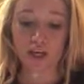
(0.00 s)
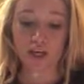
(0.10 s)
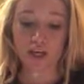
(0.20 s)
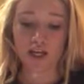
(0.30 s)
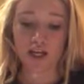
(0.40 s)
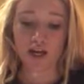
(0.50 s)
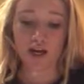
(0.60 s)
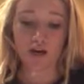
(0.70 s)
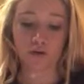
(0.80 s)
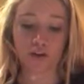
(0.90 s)
and
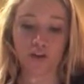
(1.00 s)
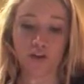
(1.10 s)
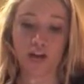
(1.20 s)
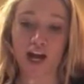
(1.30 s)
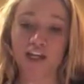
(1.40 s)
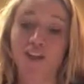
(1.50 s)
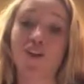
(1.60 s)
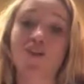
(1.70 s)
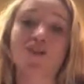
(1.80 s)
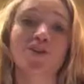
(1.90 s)
how to do that. And
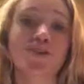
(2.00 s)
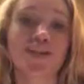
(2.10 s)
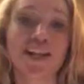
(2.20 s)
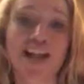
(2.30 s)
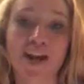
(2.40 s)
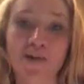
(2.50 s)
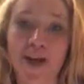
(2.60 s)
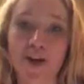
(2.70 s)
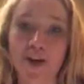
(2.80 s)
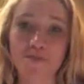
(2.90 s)
also Tuesday night we
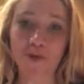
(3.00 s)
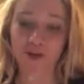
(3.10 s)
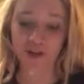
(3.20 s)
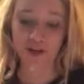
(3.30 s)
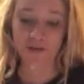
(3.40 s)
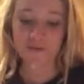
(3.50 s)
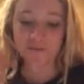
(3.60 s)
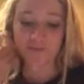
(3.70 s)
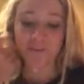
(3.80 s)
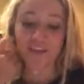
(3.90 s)
had our party,
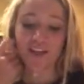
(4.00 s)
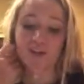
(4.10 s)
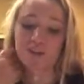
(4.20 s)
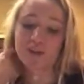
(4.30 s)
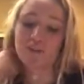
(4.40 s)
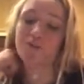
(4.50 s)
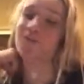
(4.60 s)
which